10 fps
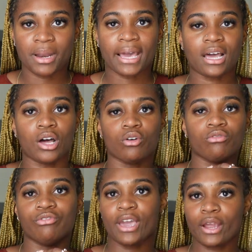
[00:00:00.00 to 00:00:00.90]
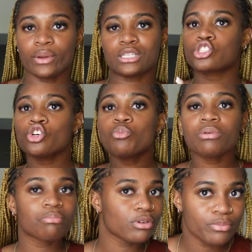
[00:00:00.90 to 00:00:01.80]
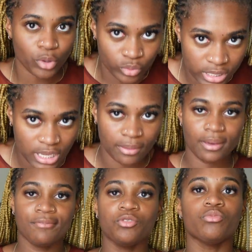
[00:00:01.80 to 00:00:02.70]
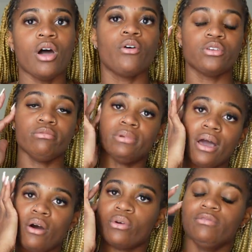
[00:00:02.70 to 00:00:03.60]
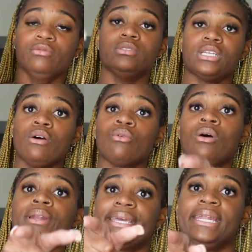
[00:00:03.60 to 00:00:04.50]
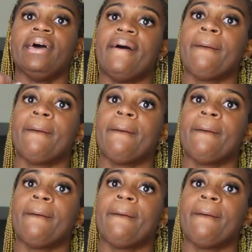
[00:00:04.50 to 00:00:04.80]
like a very Superblue museum. If you know, you know. If you don't, go look it up.